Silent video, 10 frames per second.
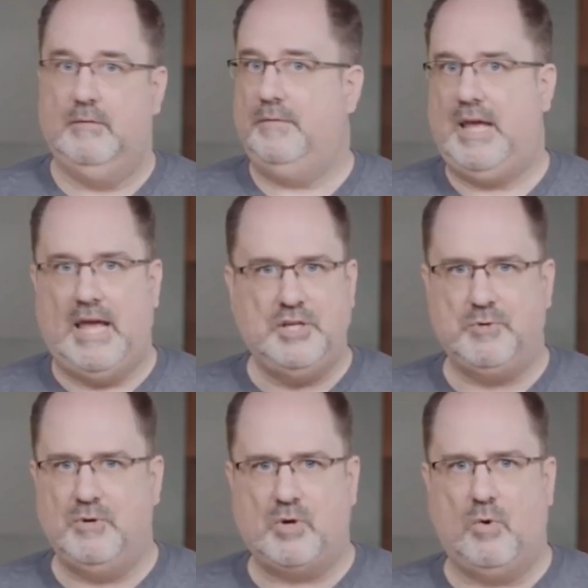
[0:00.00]
The
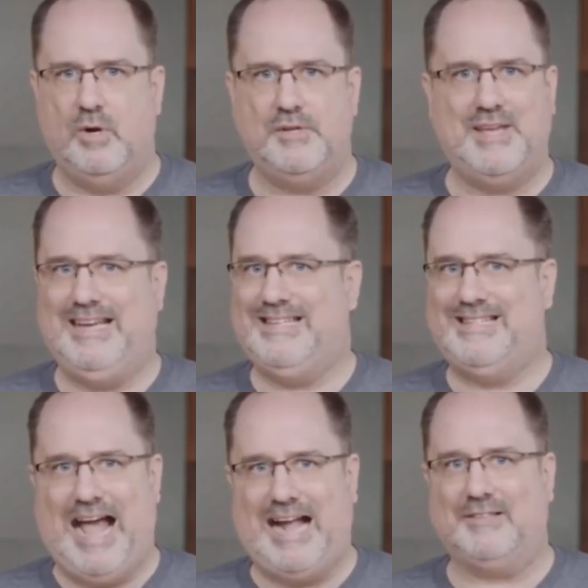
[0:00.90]
engine records
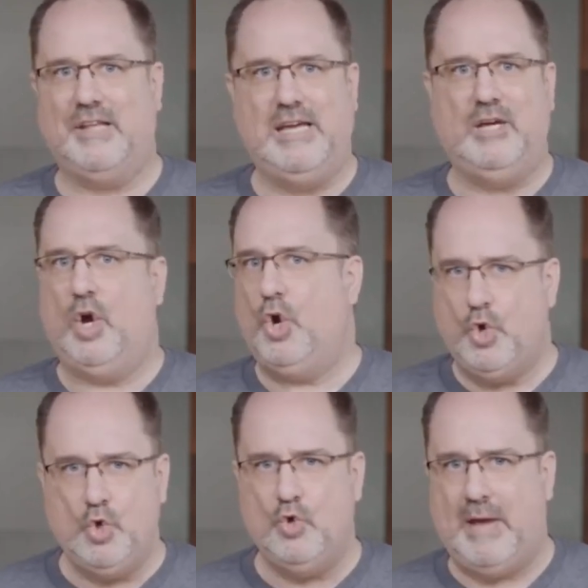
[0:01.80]
exactly who